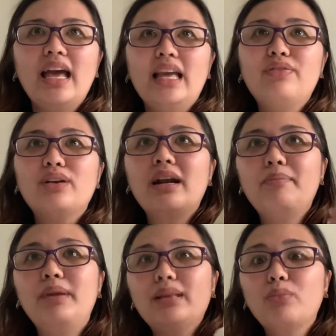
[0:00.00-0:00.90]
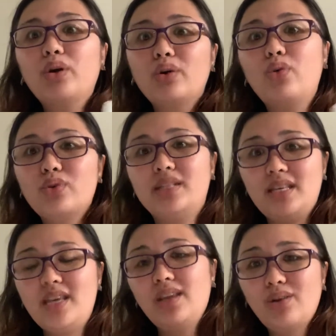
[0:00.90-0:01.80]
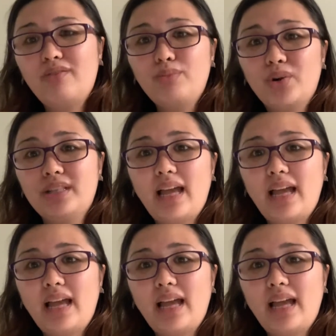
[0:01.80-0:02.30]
If you're a bit more OC and you have more